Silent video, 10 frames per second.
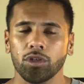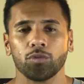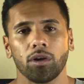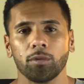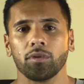
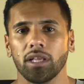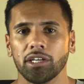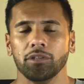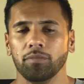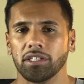Robert will
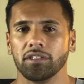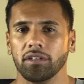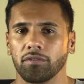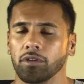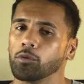actually beg to
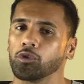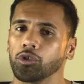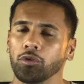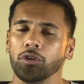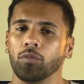differ, and he'll
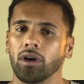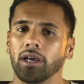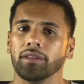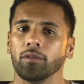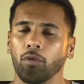show you
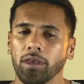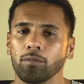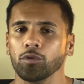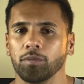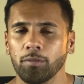why the way
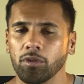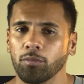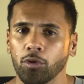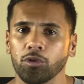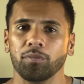most people
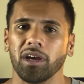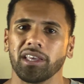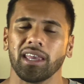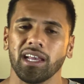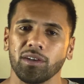approach buying
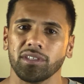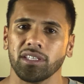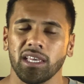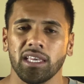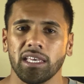a house,
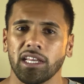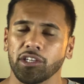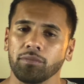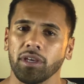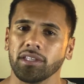it
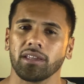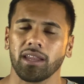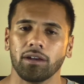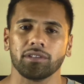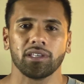actually makes that
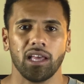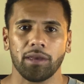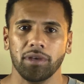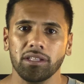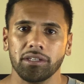house a
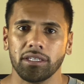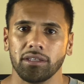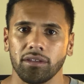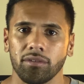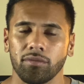liability.
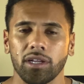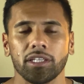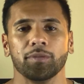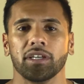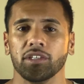Right?
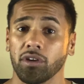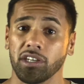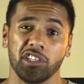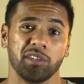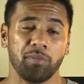It's because you're
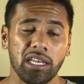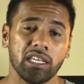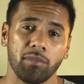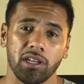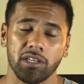actually
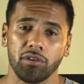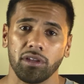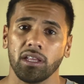spending money on it.